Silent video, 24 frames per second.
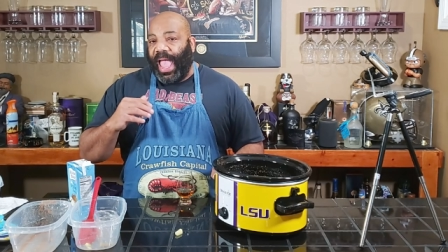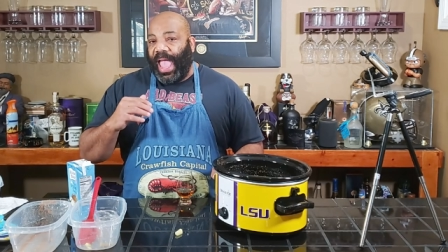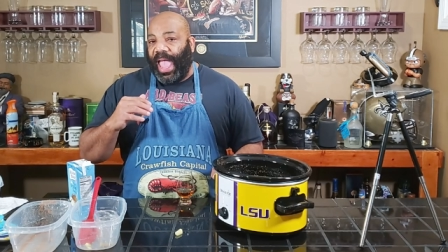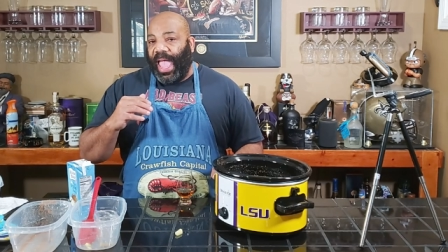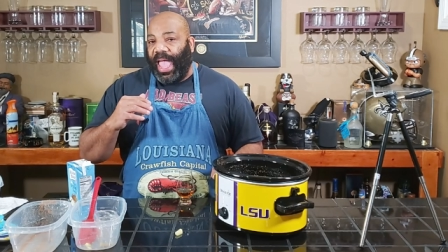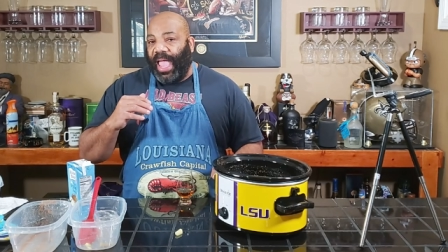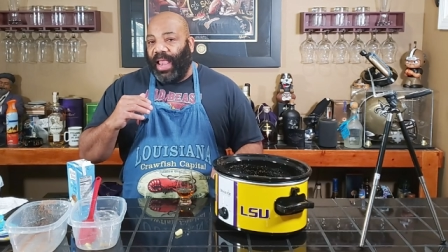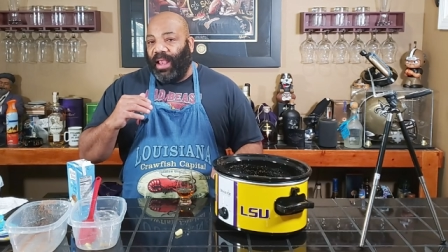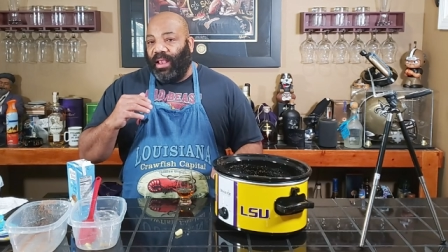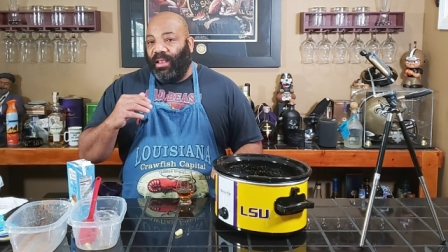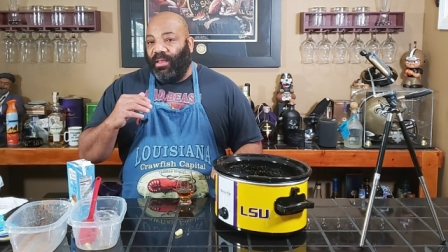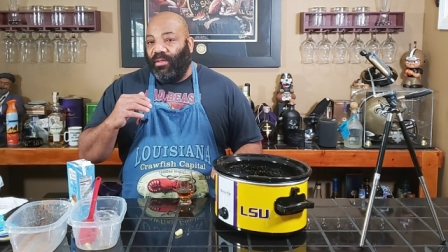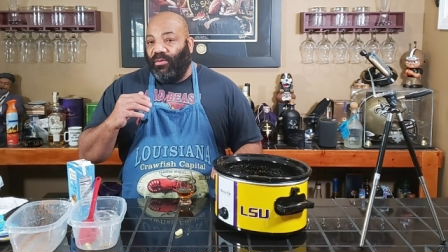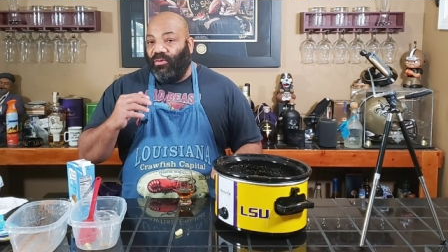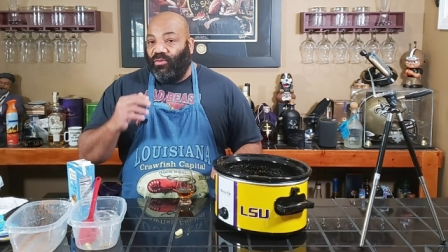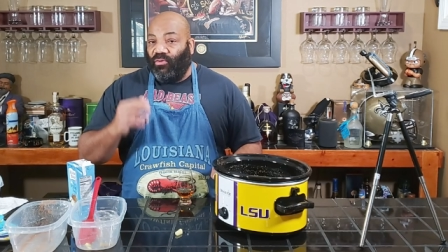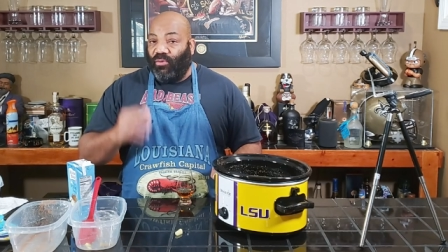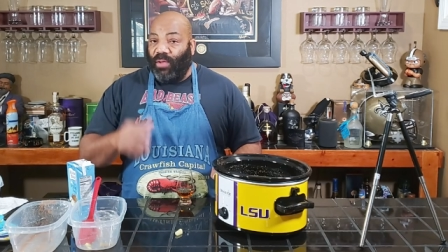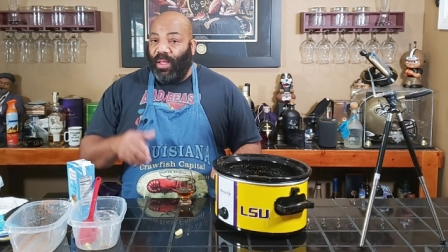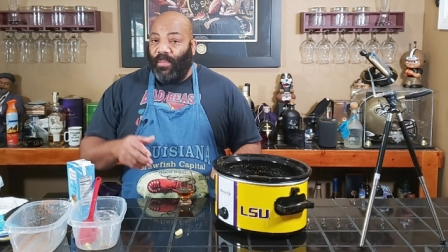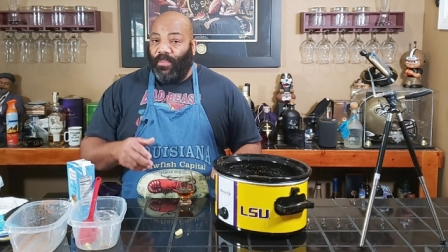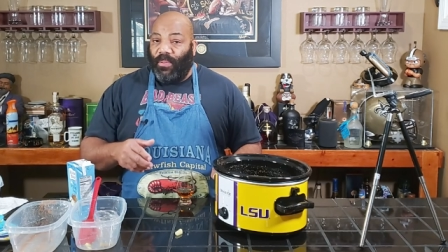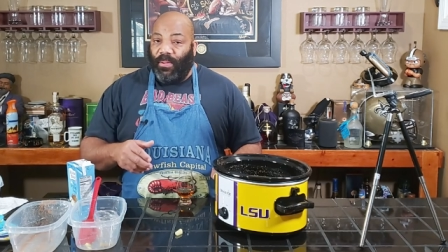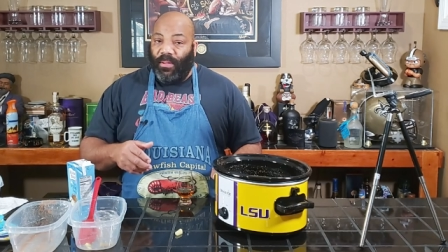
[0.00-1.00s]
and
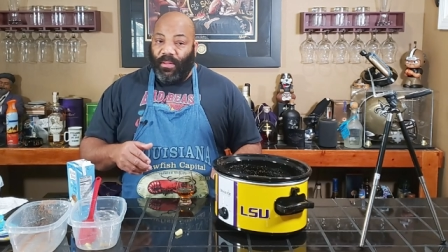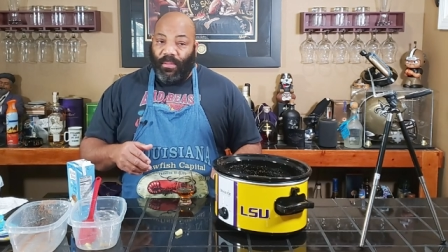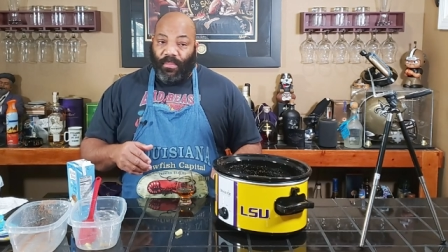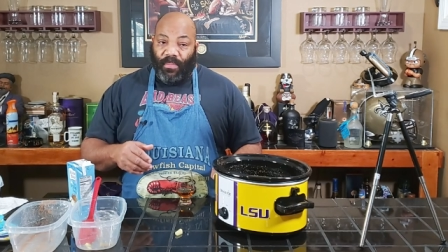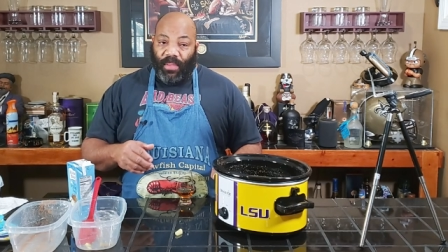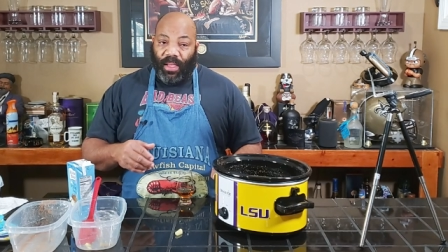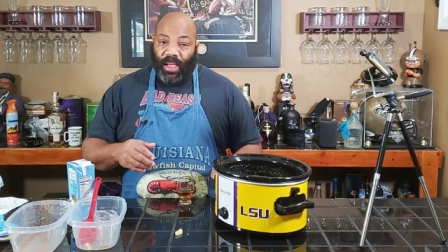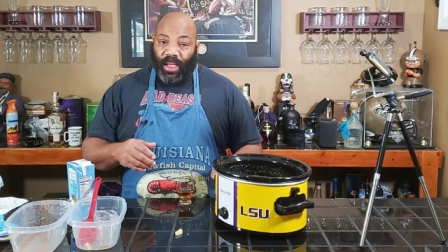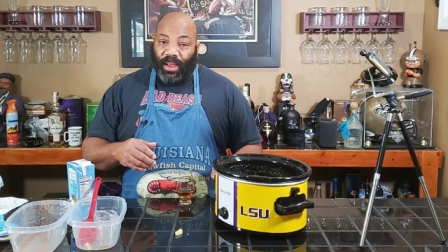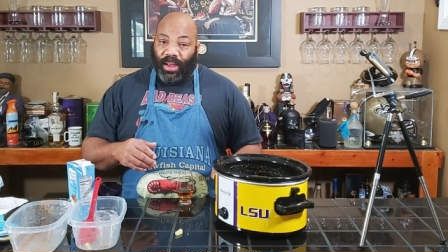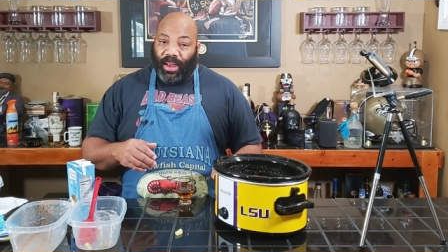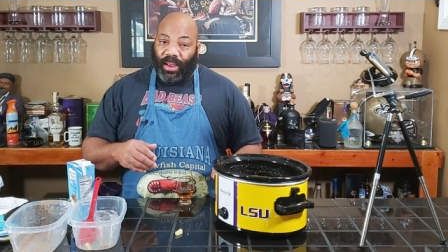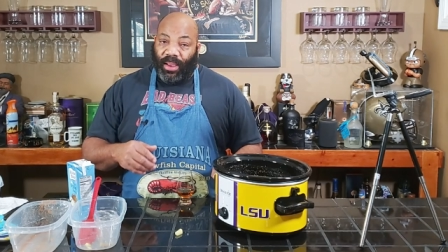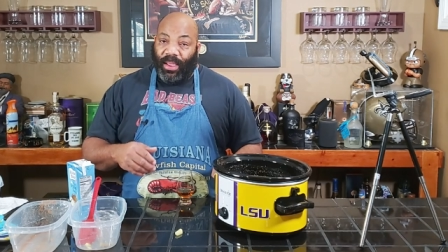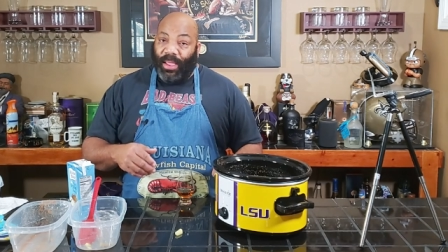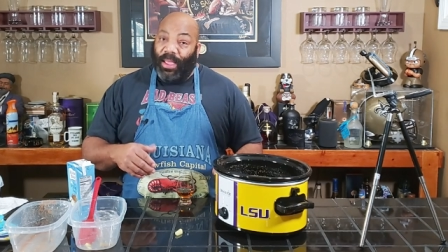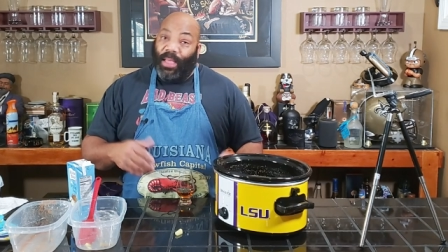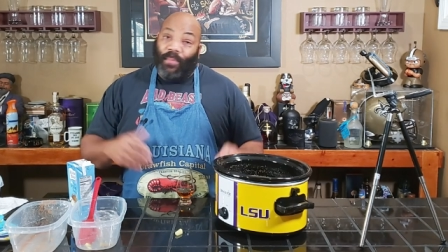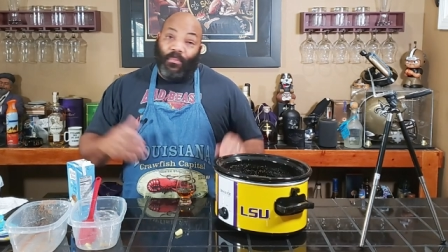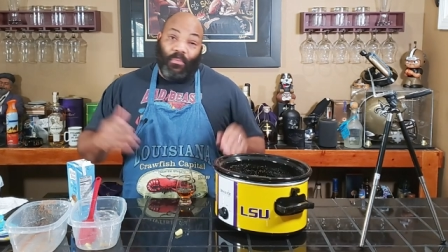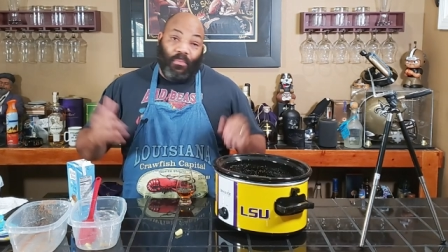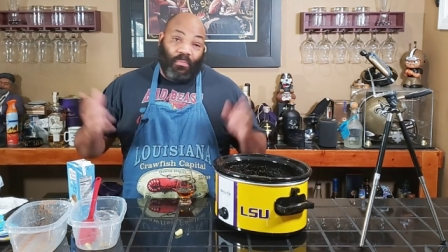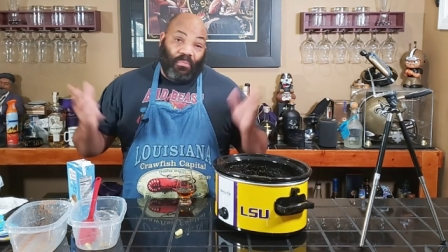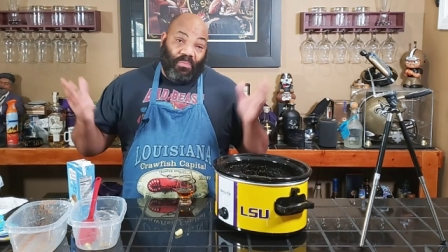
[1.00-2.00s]
shrimp, but
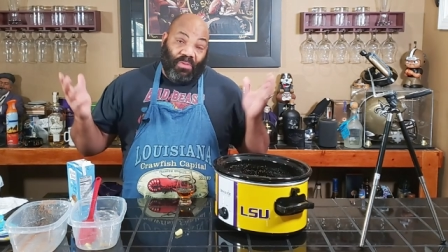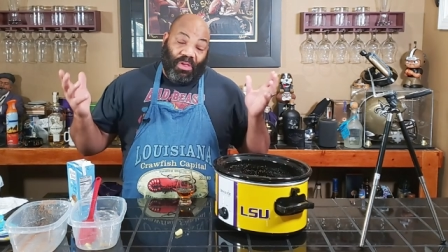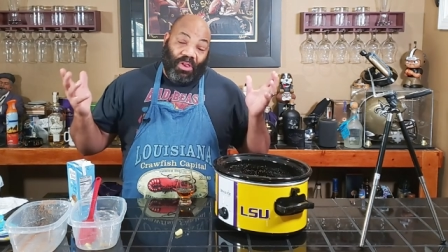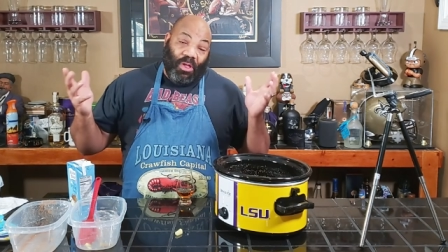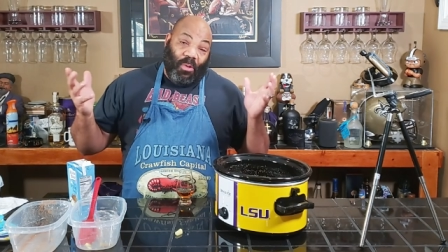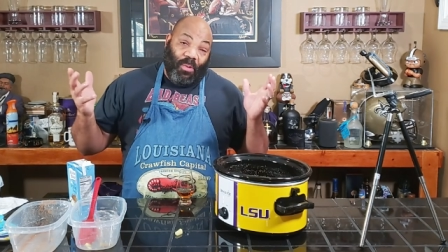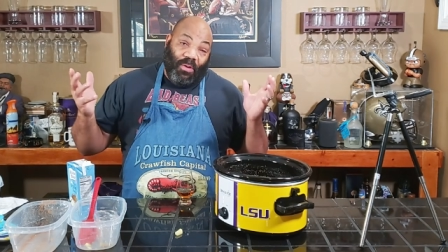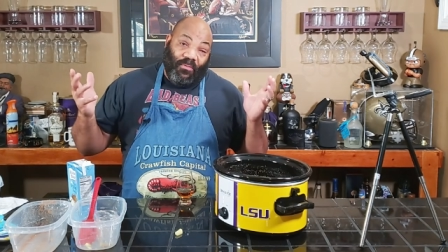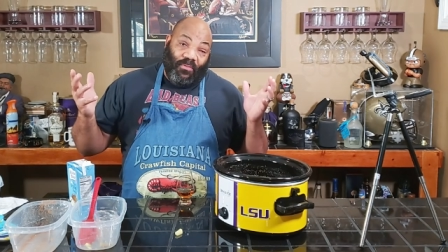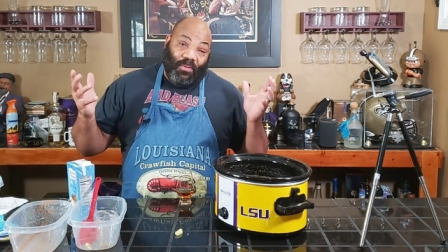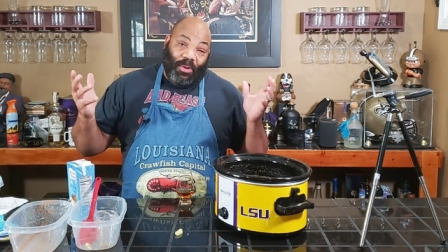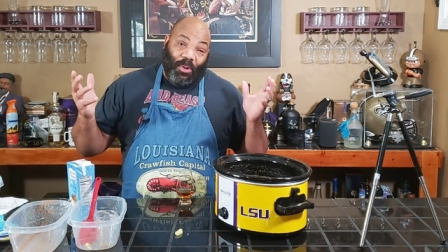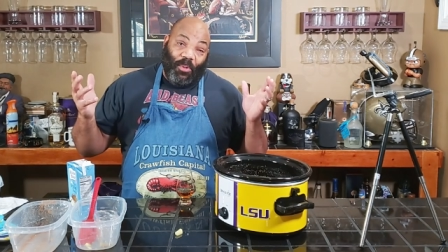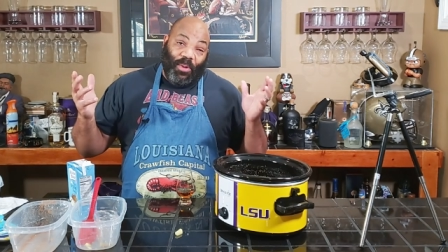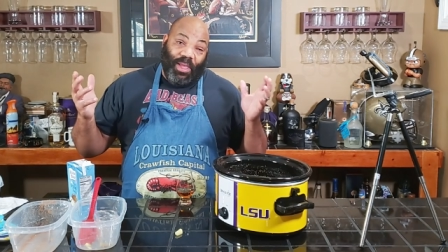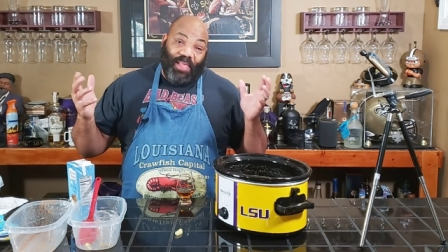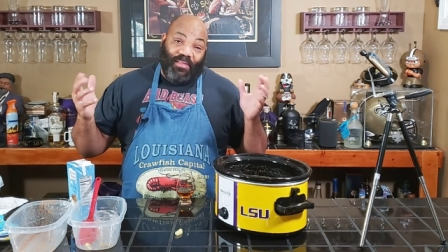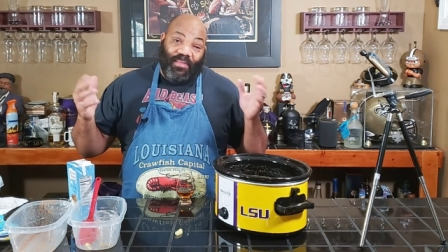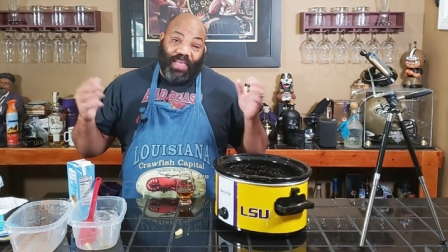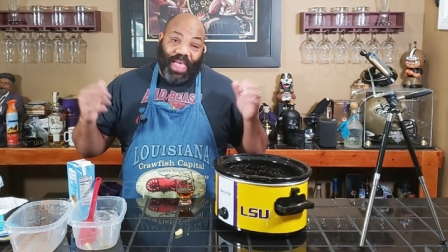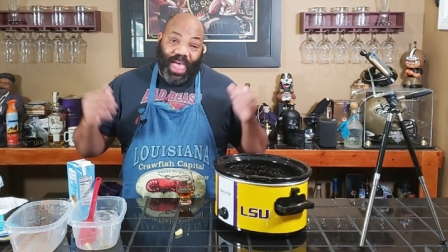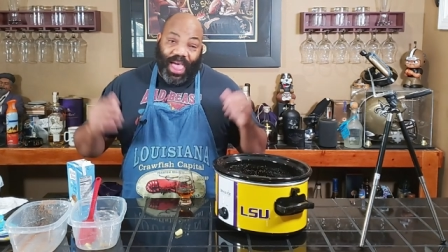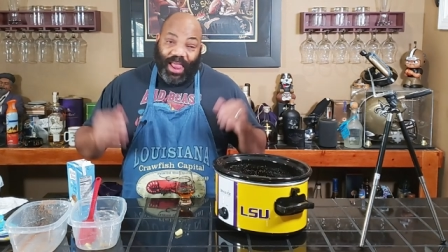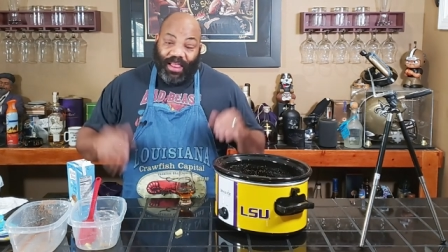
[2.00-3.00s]
you know we're from
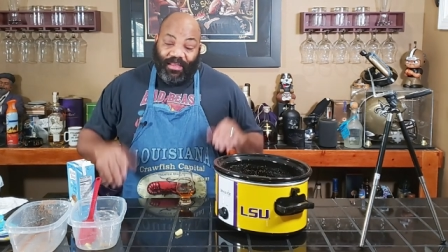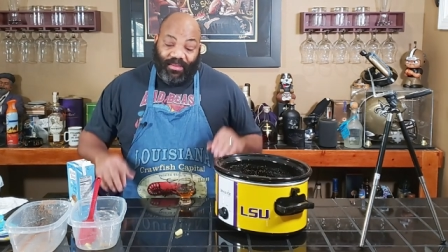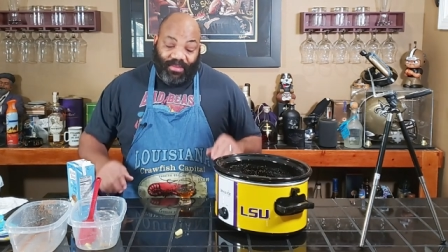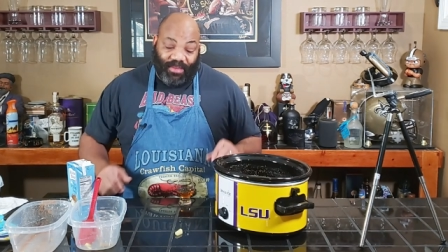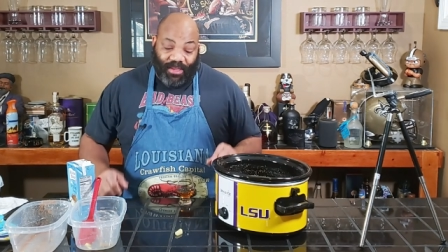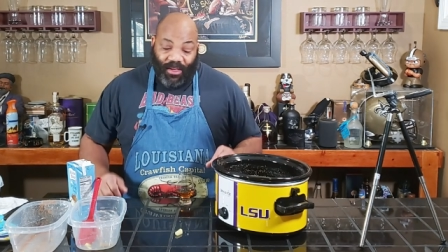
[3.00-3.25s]
Louisiana,